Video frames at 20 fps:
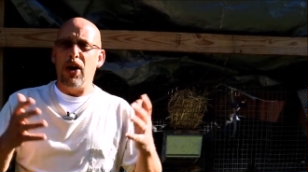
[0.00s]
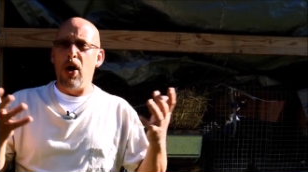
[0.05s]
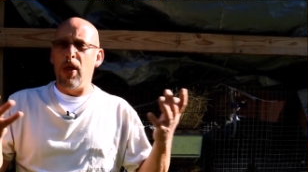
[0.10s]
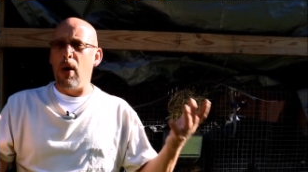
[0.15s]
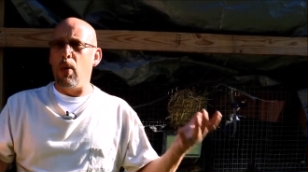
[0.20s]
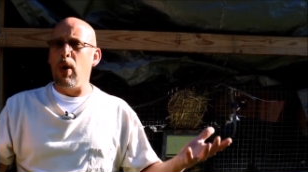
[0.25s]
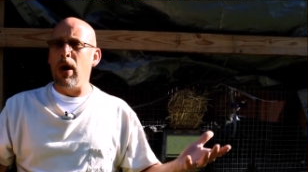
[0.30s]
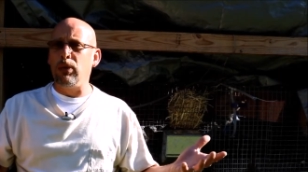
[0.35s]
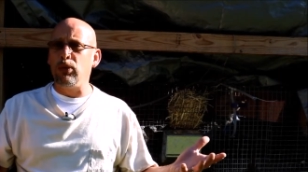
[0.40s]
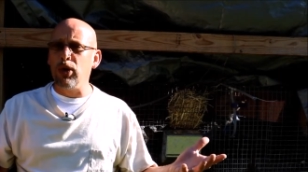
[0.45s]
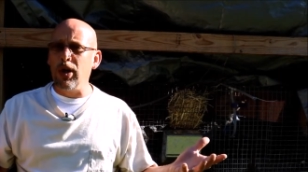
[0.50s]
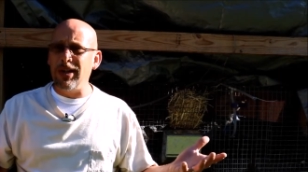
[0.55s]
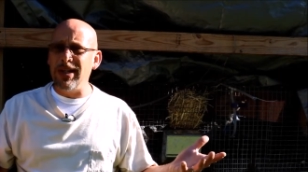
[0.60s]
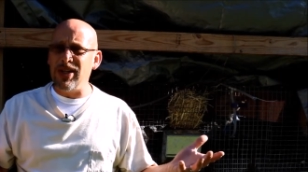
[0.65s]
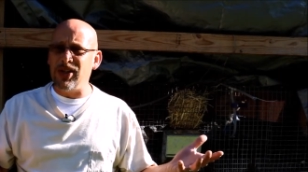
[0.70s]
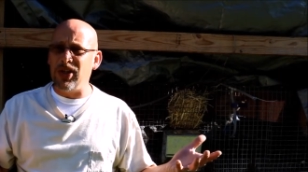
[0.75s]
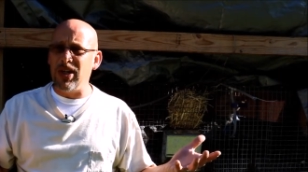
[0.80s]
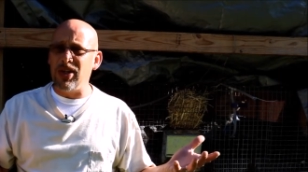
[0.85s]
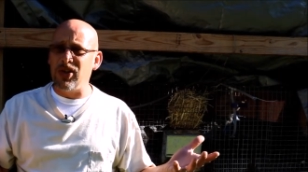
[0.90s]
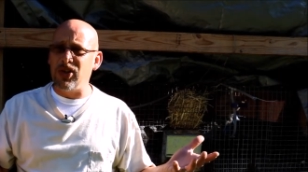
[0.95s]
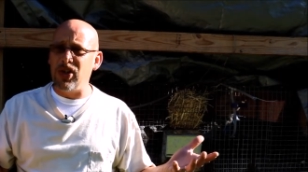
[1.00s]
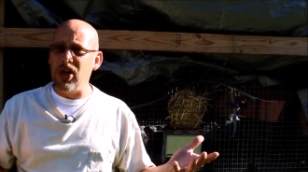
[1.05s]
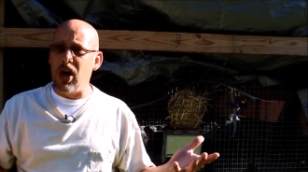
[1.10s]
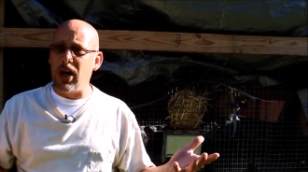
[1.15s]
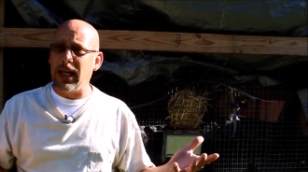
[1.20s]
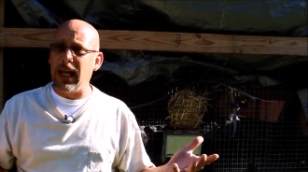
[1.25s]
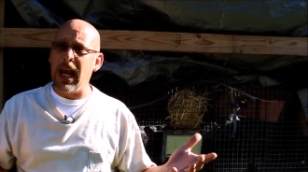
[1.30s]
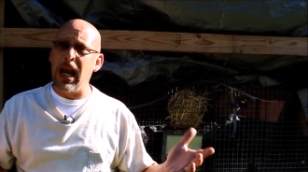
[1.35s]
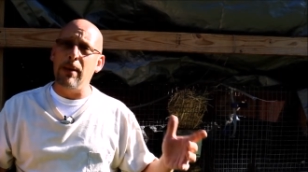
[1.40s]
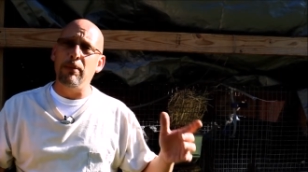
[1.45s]
Now, I know that wasn't real easy to
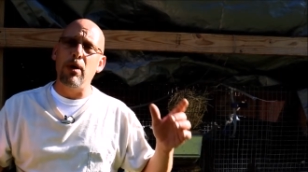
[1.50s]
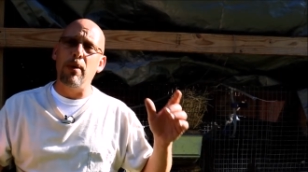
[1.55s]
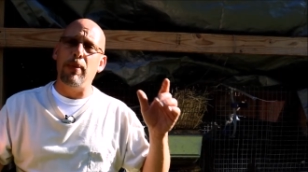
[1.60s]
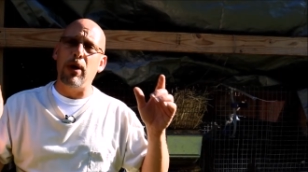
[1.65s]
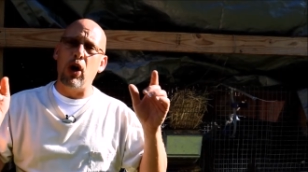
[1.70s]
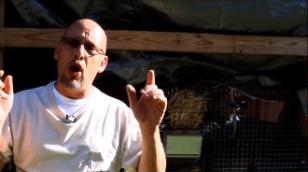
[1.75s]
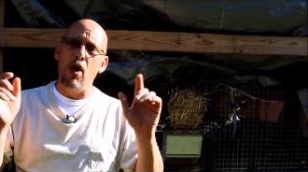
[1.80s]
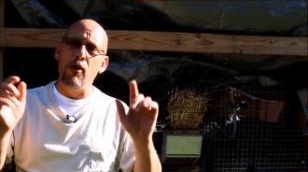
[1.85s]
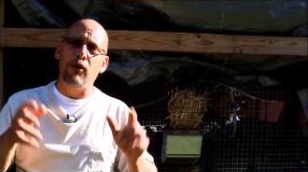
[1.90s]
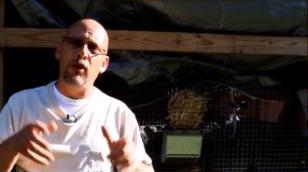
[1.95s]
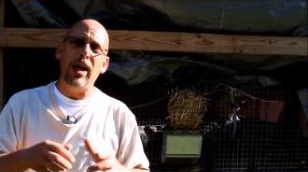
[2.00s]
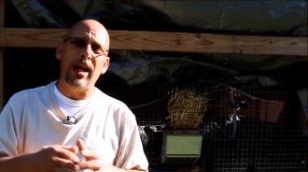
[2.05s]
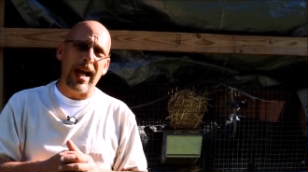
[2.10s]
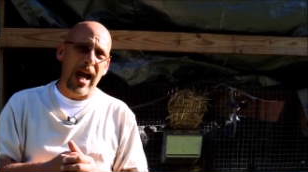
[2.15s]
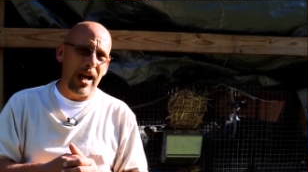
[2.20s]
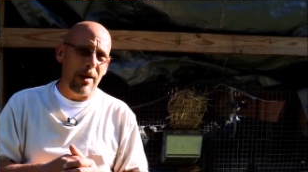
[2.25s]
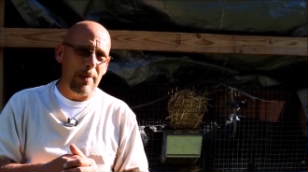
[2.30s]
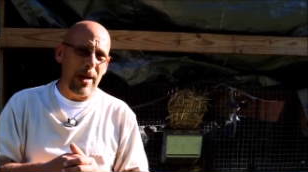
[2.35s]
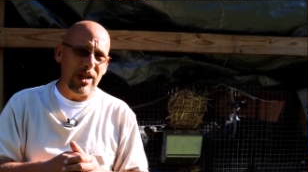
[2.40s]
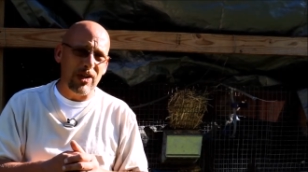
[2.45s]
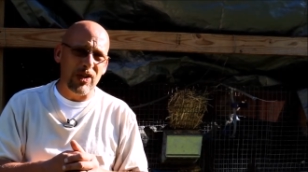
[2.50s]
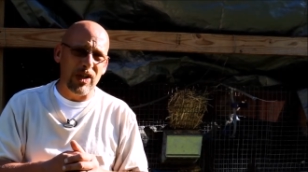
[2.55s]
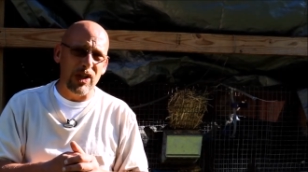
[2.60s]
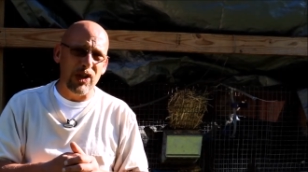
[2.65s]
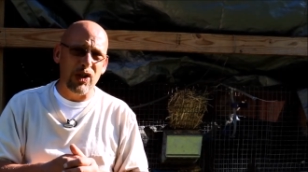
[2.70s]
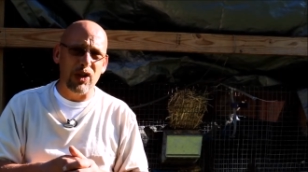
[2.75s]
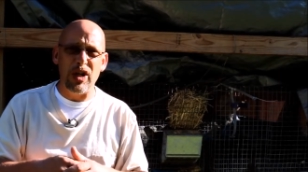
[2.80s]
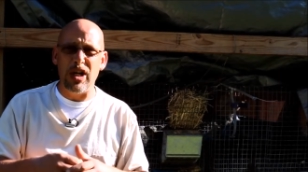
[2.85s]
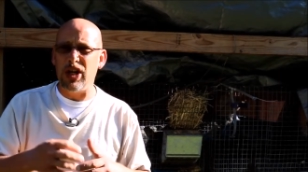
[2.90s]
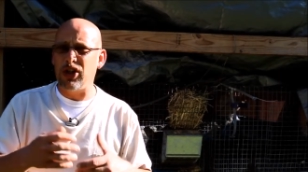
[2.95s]
see on camera, but hopefully it kind of
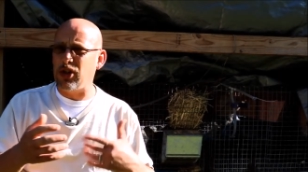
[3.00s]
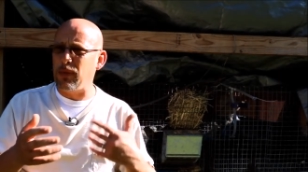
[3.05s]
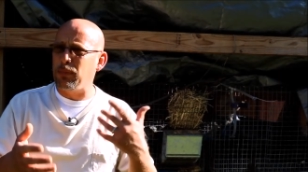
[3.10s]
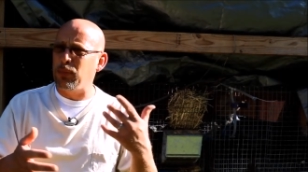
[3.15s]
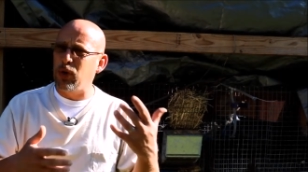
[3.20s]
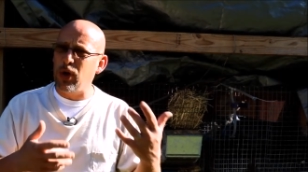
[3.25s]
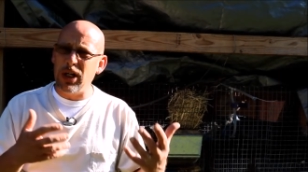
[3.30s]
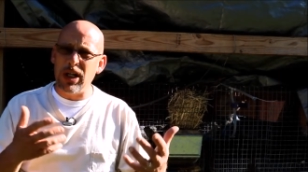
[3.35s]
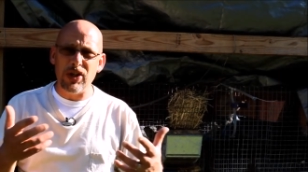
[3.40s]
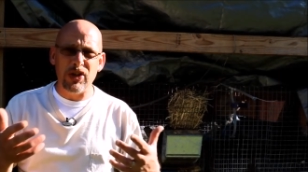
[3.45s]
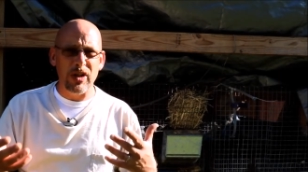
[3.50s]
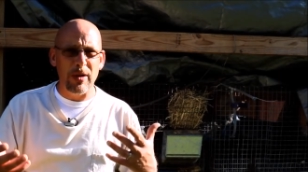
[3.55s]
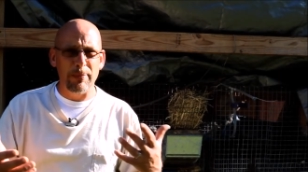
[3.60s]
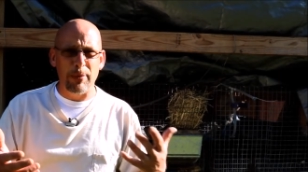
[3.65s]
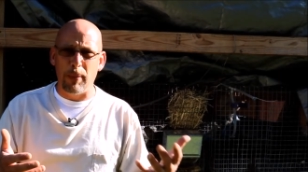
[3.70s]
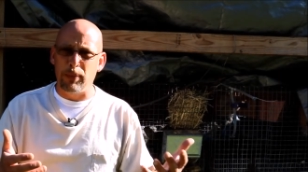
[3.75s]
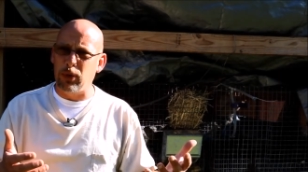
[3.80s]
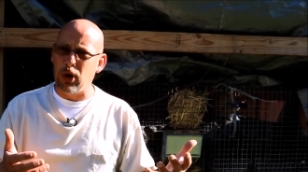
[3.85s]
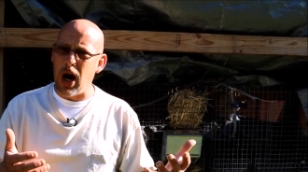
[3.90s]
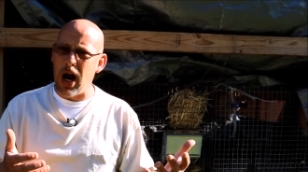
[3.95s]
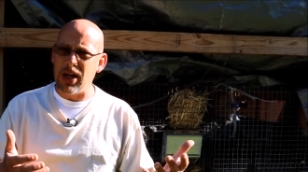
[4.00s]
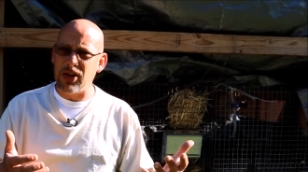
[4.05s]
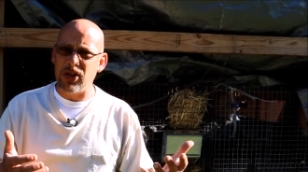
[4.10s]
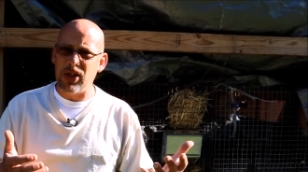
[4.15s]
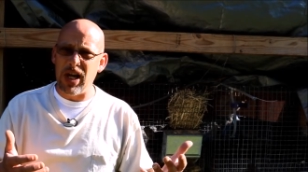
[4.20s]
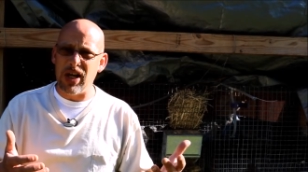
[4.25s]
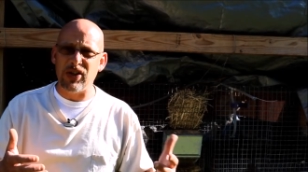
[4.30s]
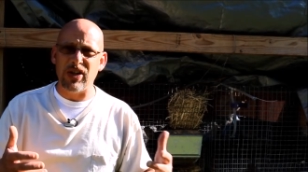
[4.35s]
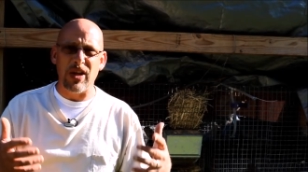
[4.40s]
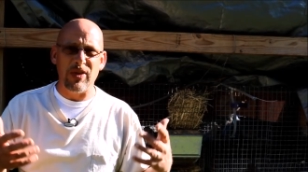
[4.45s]
makes sense to you. It's a pretty simple
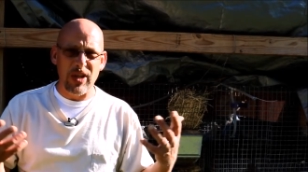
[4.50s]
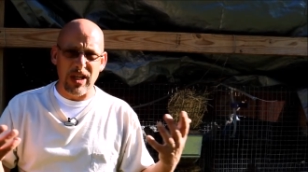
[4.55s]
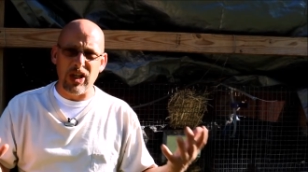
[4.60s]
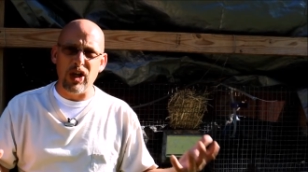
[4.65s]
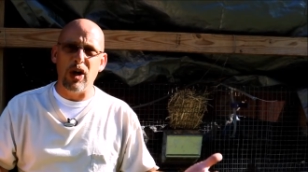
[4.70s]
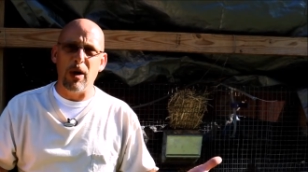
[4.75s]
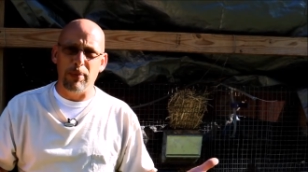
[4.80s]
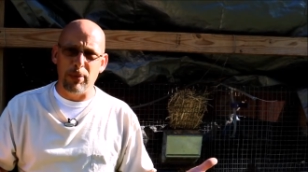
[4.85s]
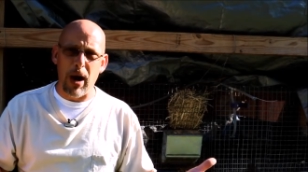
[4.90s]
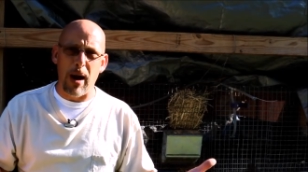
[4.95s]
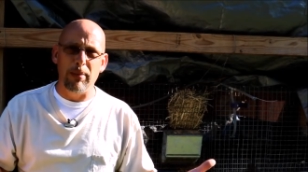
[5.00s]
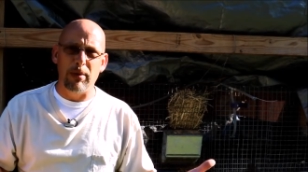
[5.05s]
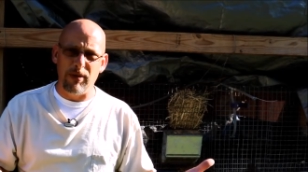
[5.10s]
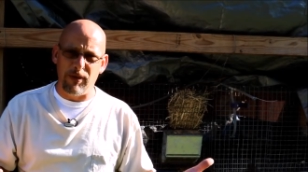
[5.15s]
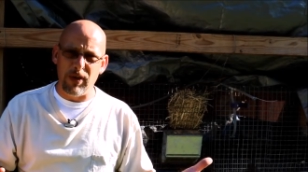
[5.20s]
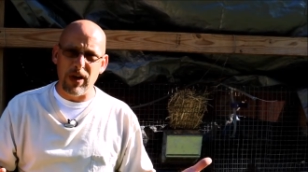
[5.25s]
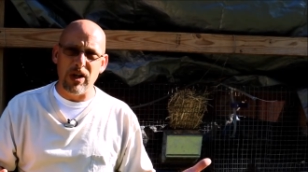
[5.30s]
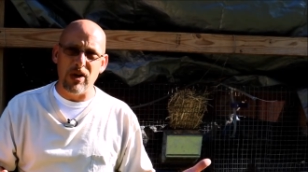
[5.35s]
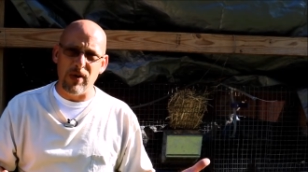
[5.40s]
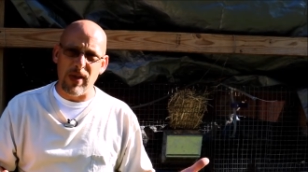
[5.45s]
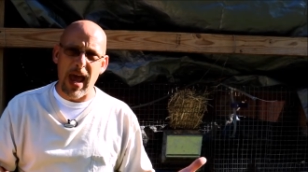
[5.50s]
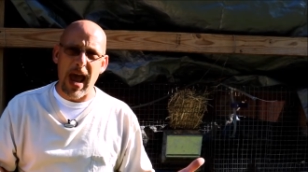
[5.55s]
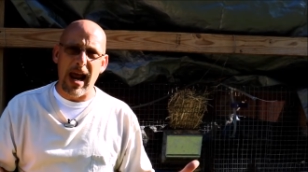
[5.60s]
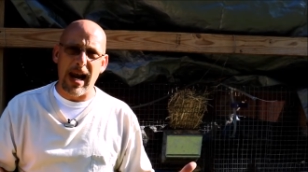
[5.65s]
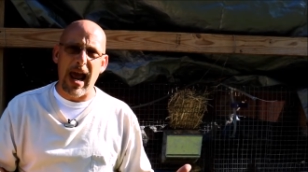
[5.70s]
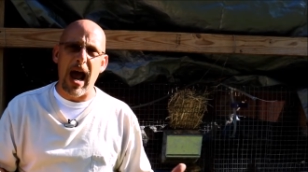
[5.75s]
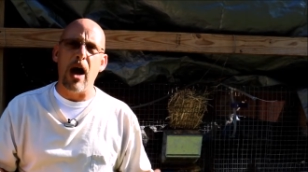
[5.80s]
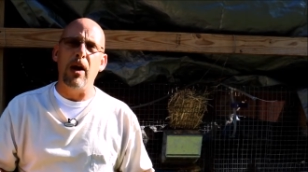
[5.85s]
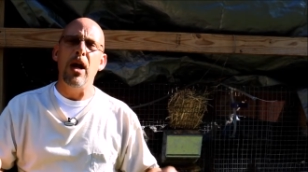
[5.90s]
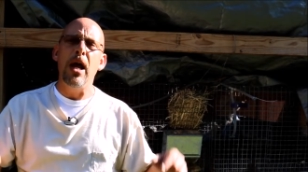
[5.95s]
process. I think you can probably
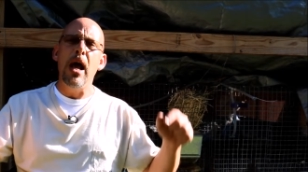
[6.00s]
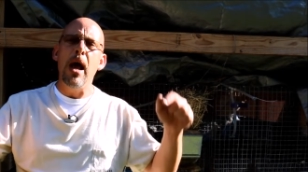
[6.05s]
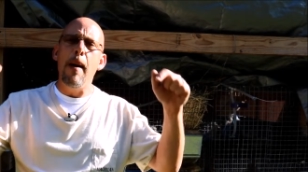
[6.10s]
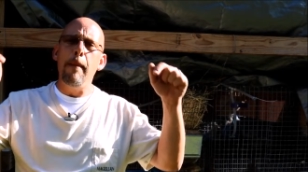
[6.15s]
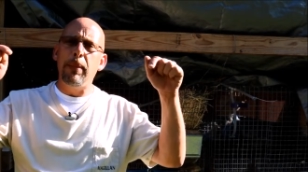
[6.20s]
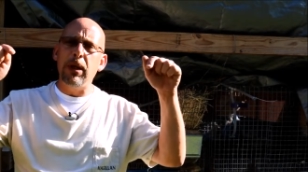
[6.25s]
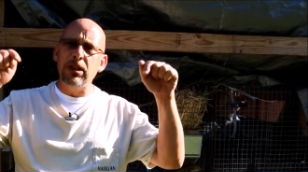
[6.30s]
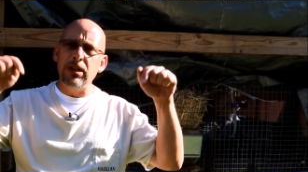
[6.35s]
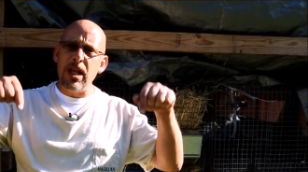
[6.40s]
figure that out.